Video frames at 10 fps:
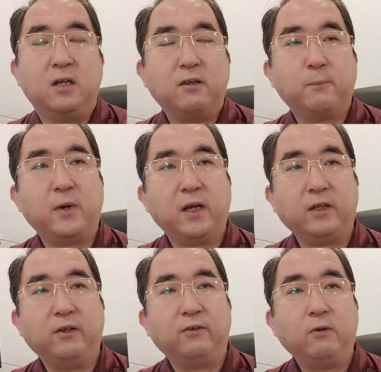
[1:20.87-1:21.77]
Third part
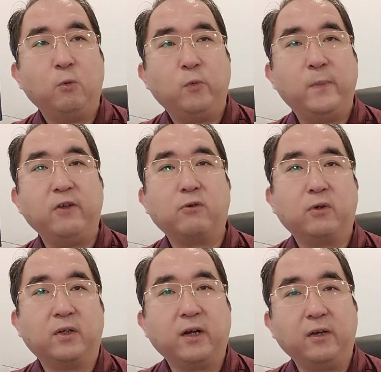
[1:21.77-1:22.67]
is we base on
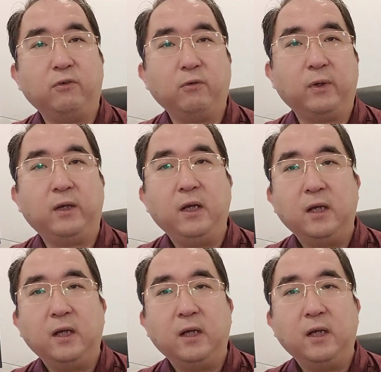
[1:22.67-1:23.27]
the Tai Sui.